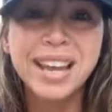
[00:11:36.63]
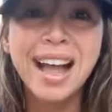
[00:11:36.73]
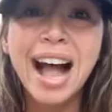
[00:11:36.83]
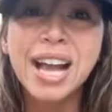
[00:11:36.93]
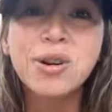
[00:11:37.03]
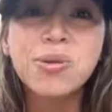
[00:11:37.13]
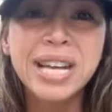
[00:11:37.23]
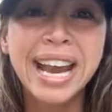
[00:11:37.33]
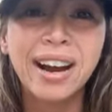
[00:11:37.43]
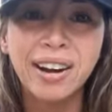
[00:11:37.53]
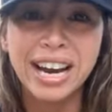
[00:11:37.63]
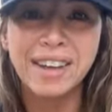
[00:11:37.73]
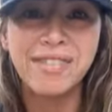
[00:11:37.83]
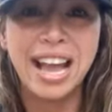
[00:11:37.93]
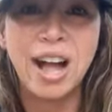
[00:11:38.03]
I don't care
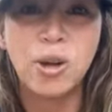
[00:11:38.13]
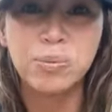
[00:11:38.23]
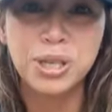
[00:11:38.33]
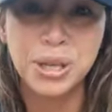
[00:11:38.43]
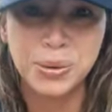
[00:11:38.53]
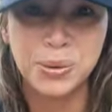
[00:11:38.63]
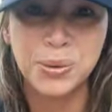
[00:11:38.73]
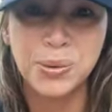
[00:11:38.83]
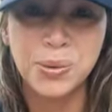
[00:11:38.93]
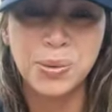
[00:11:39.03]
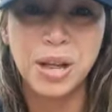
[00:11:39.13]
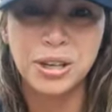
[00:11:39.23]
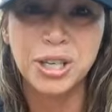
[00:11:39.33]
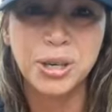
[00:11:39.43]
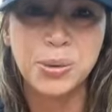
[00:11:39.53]
if it helped you while
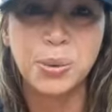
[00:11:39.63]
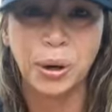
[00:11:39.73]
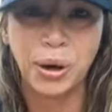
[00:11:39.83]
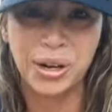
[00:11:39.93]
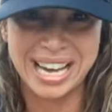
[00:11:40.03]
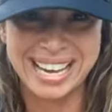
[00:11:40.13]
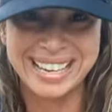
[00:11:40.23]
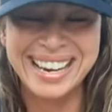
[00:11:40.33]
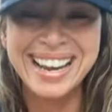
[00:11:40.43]
you were hurting.